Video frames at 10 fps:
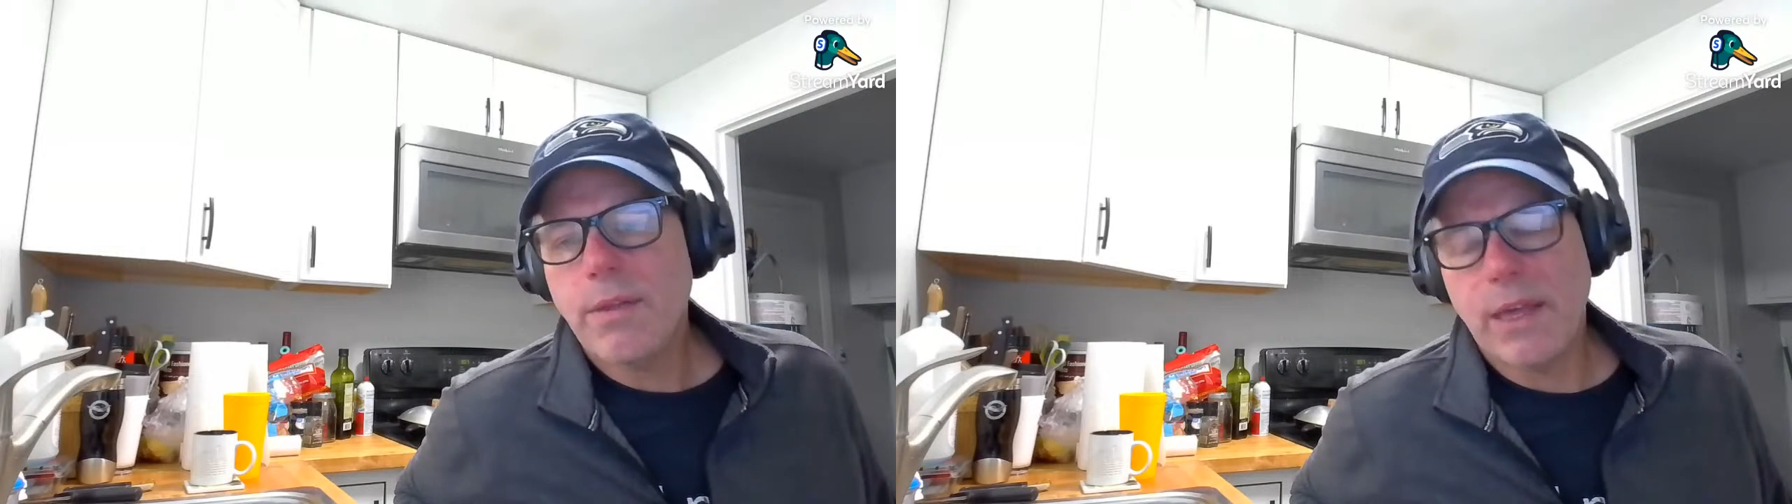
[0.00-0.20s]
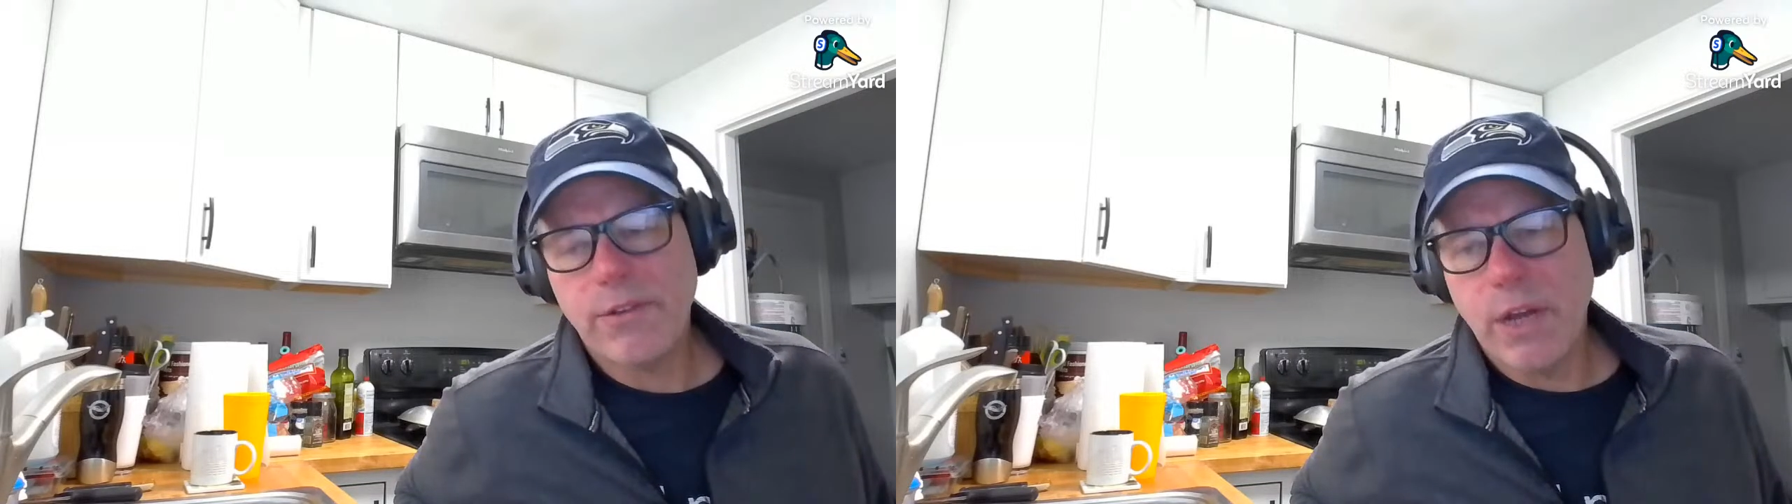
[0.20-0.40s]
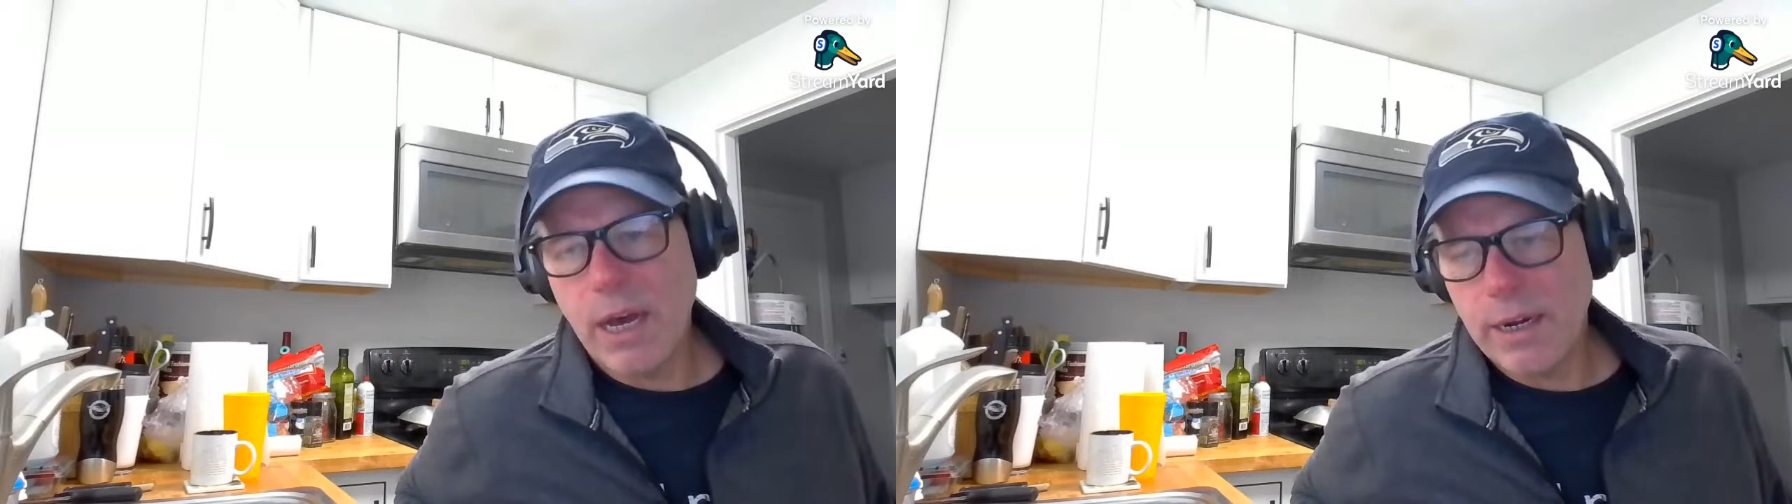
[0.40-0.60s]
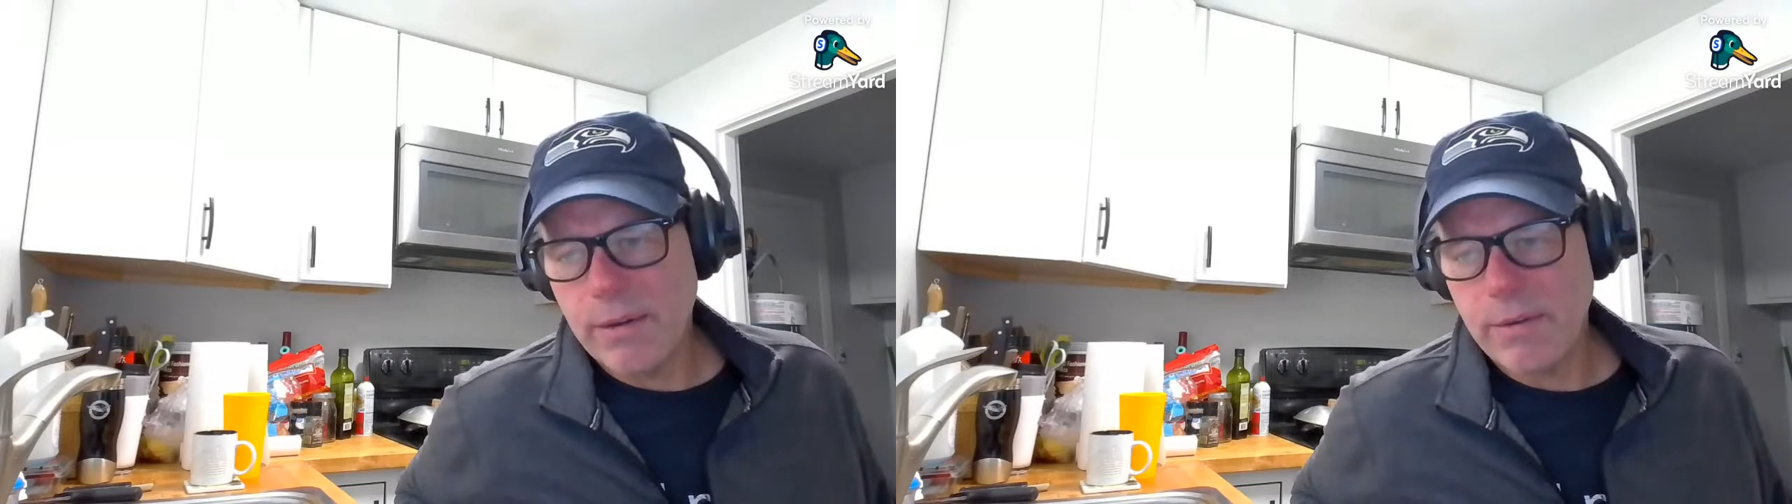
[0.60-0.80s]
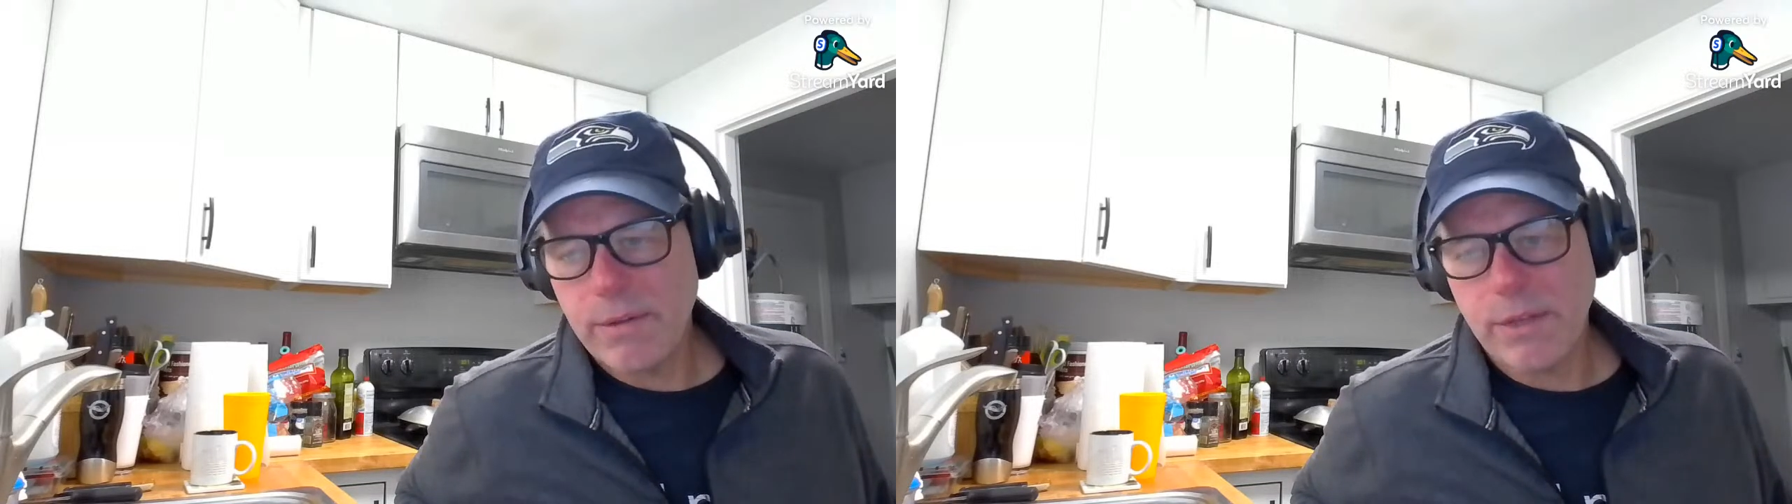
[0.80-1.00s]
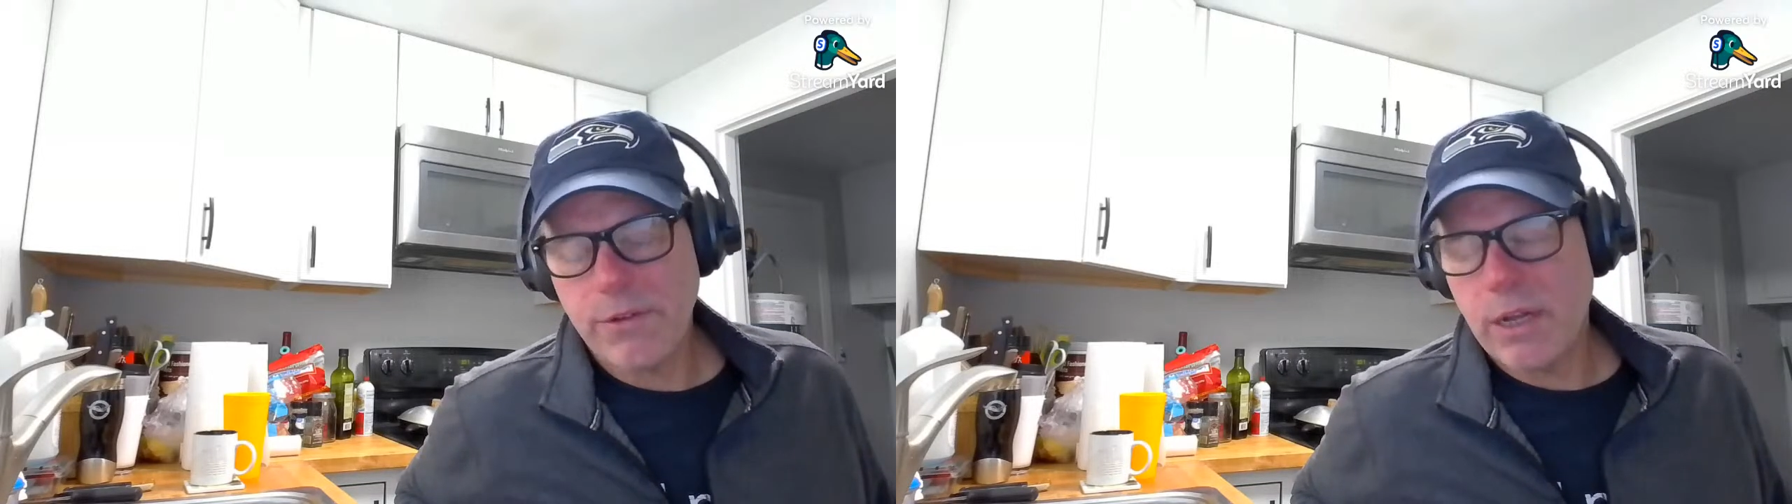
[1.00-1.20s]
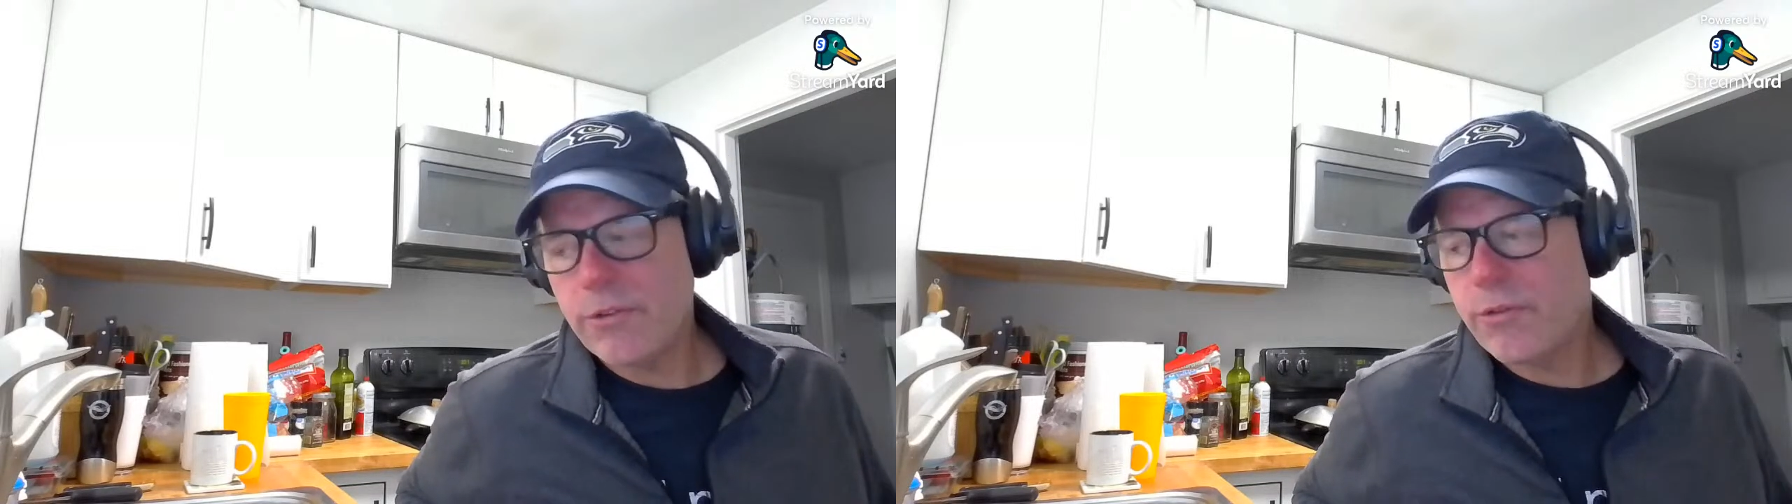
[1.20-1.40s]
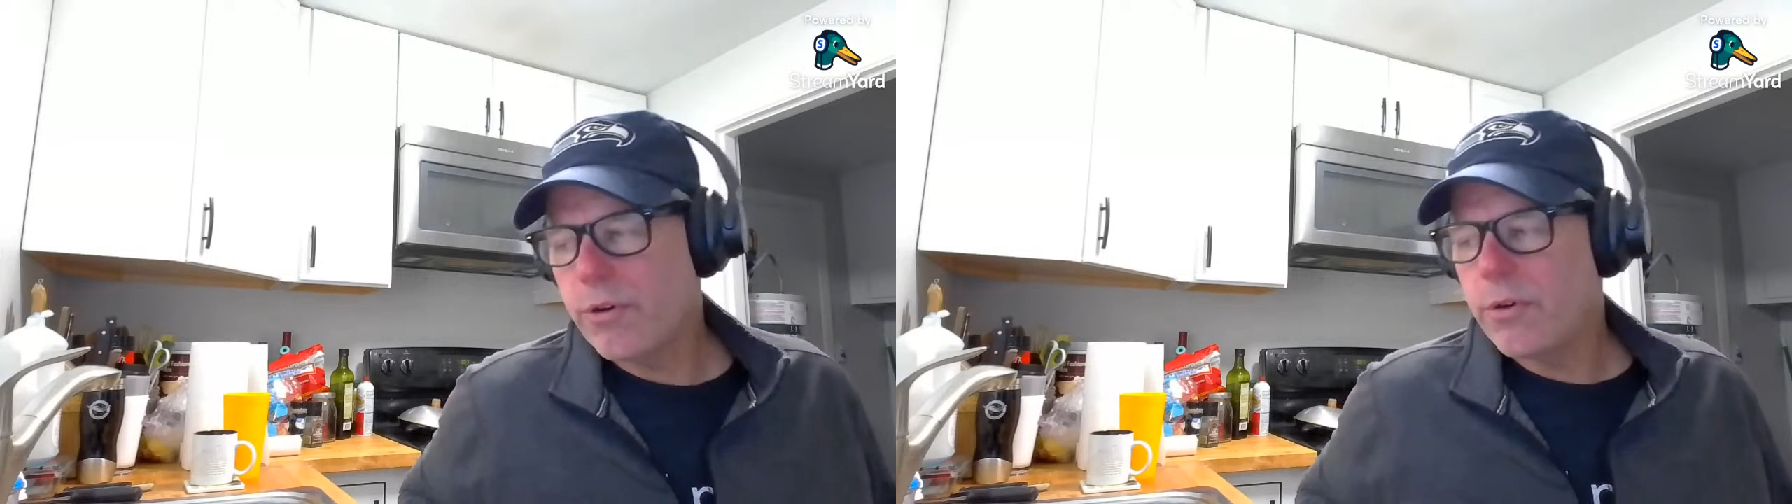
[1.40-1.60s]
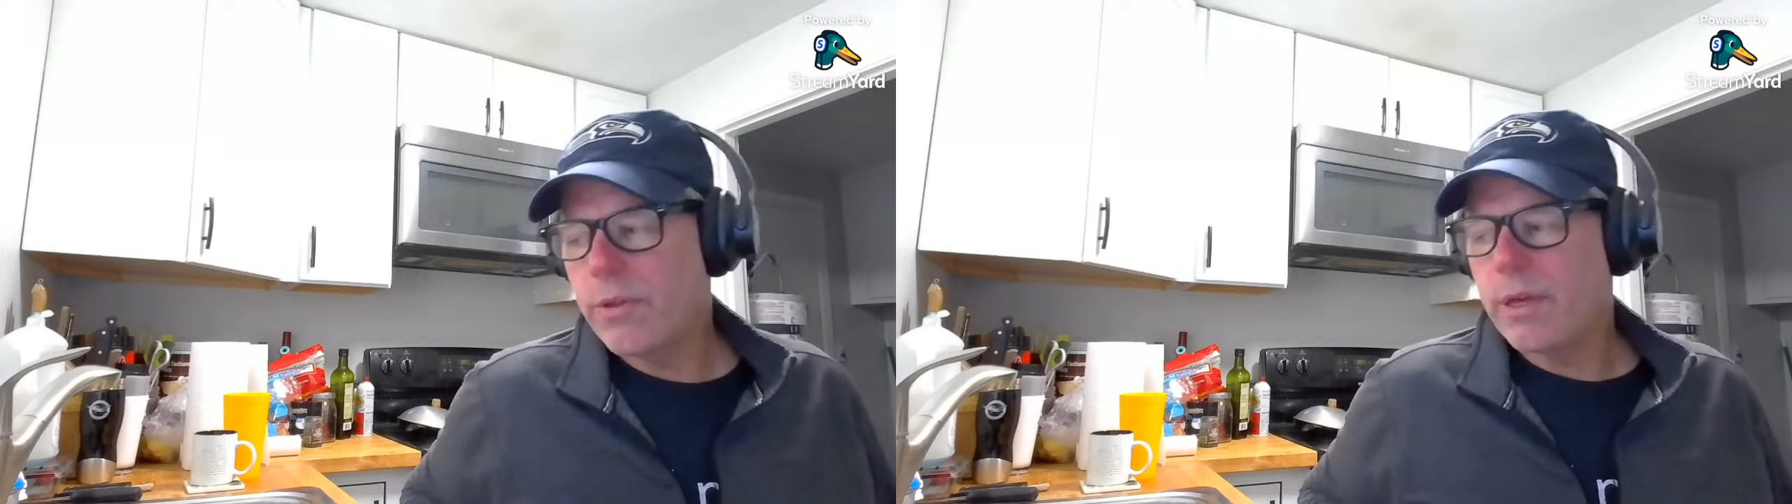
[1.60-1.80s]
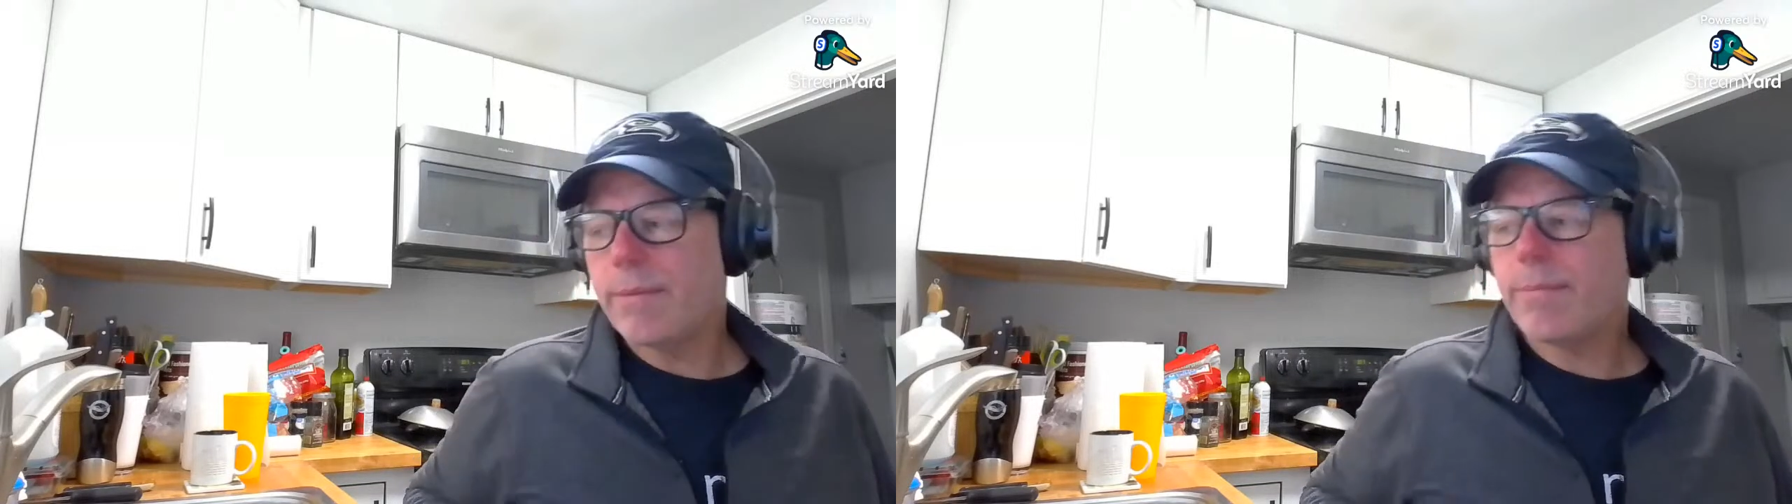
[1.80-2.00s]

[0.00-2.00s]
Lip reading: that's not it. That's not true.